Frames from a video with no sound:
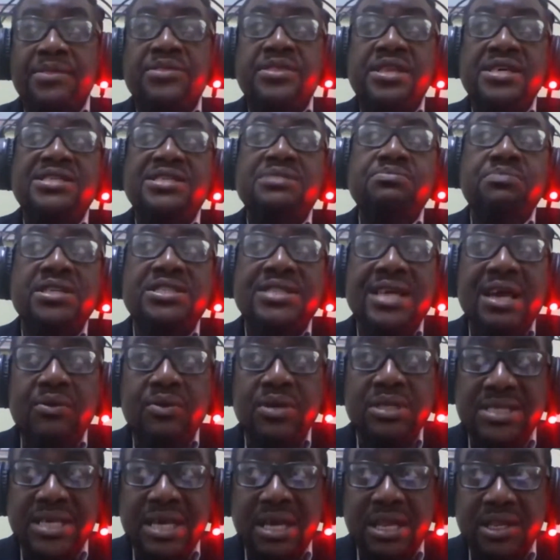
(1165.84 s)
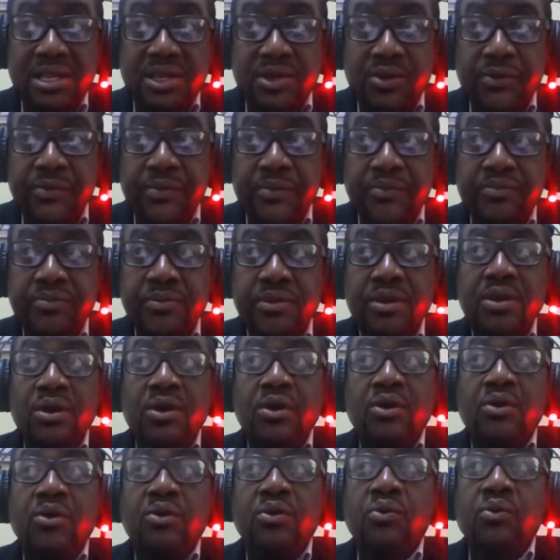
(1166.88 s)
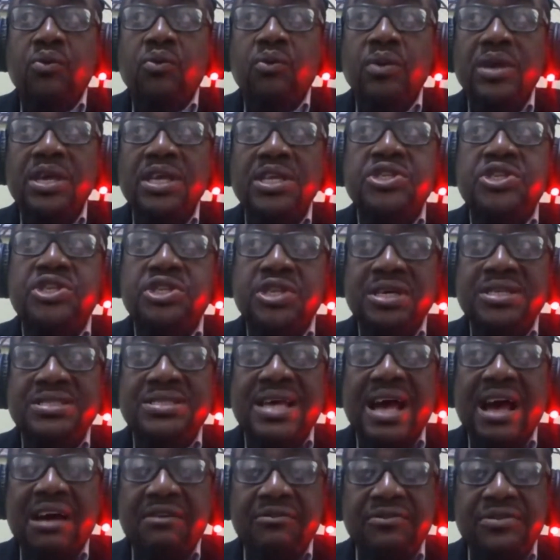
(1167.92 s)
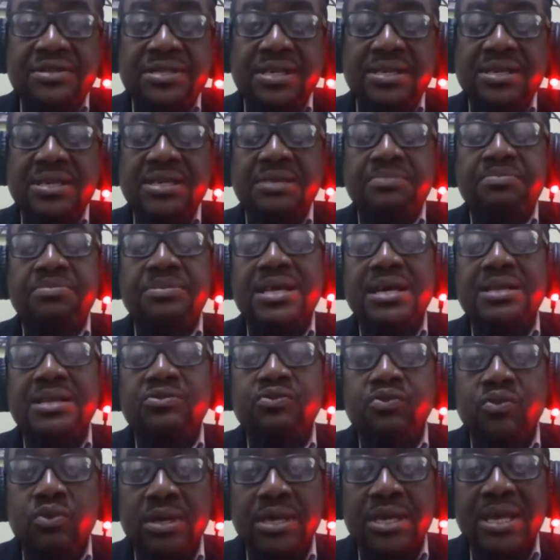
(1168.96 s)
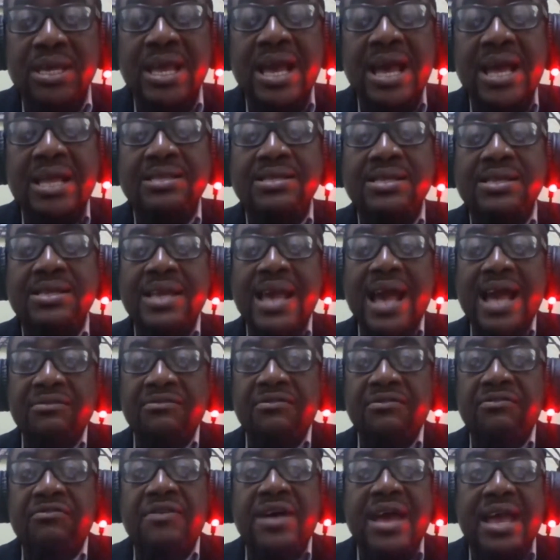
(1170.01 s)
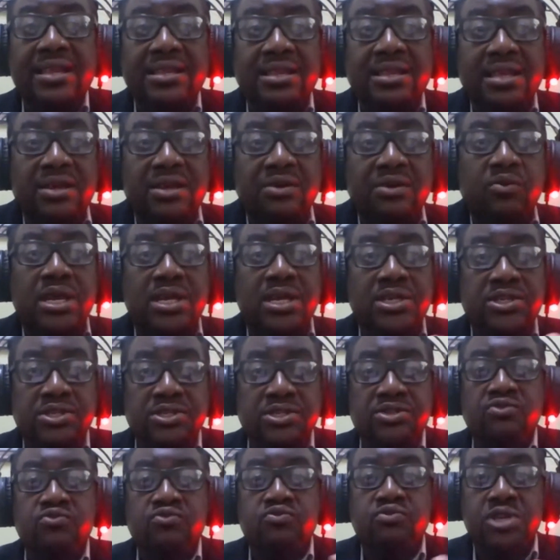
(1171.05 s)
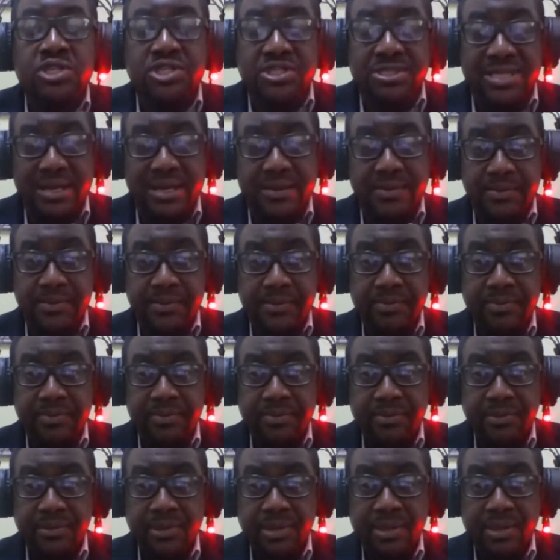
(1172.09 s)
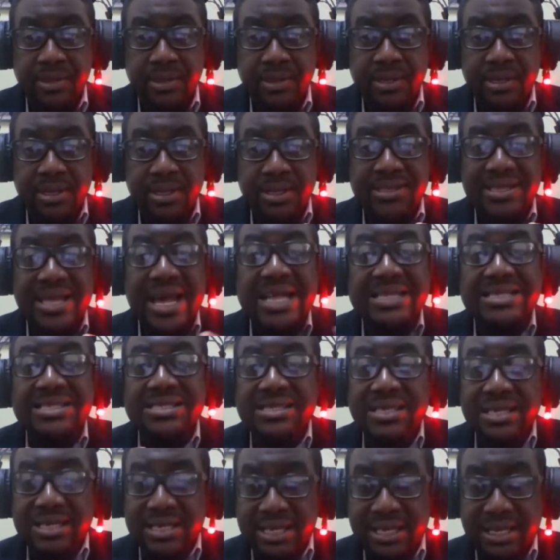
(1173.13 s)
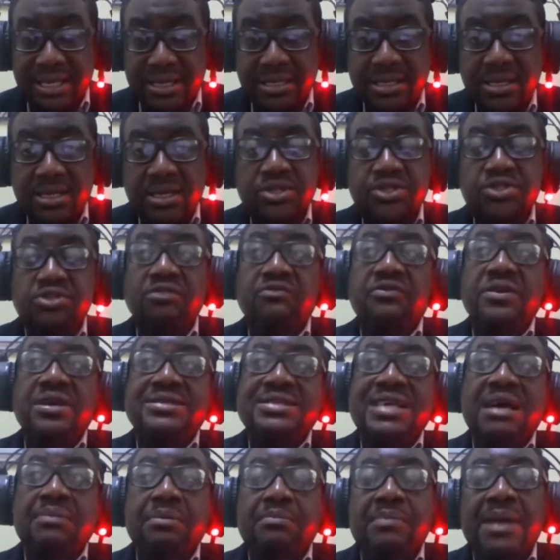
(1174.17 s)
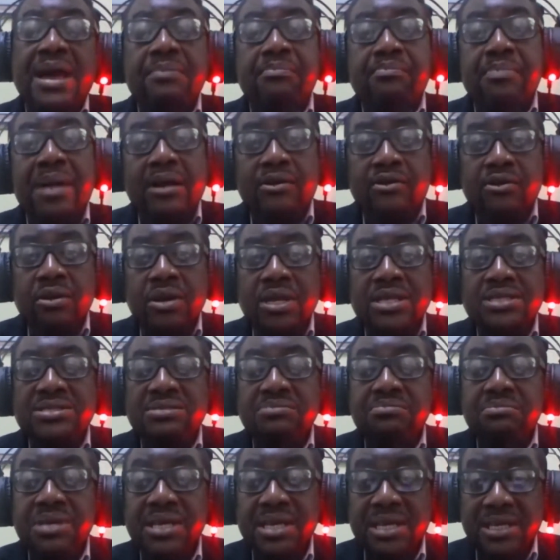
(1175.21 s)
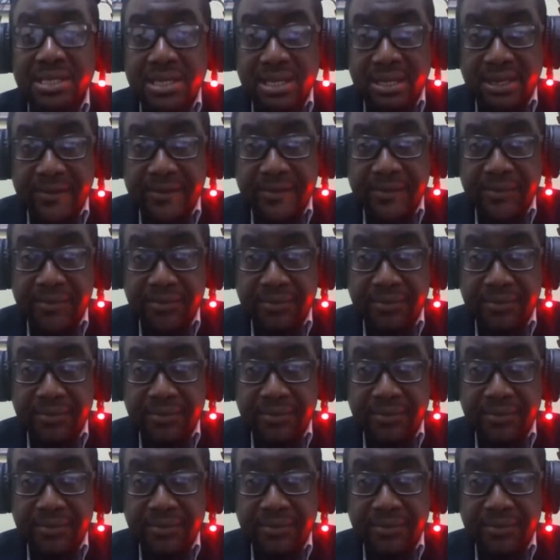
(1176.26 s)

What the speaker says: this much I will tell you. We just have to keep networking and finding ways to reach them. That's the key. So, for example, my background is media.